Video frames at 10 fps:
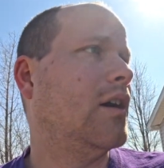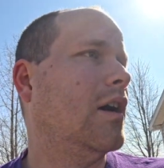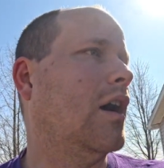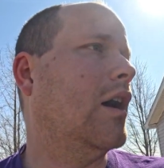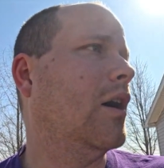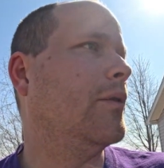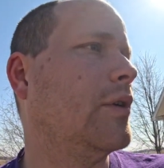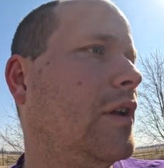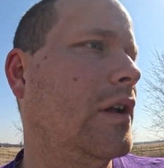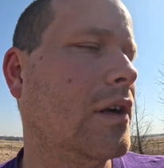Over
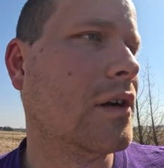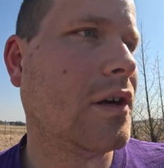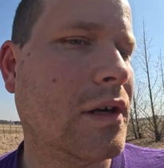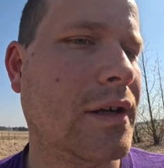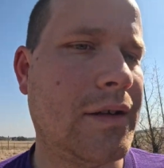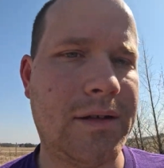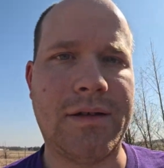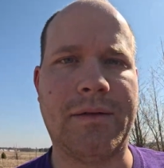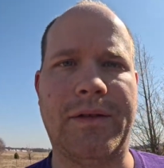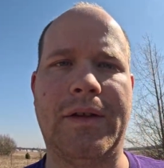here,
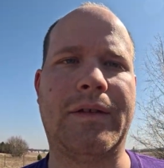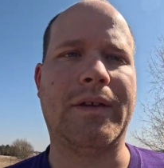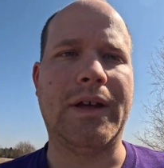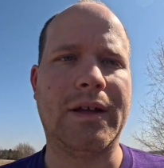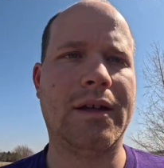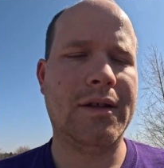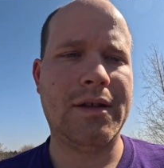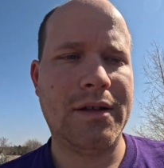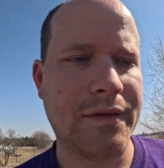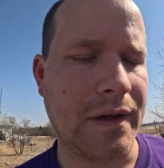this
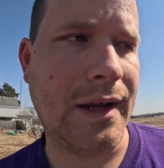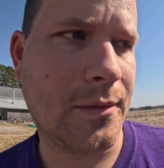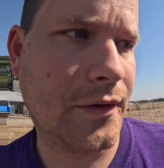camera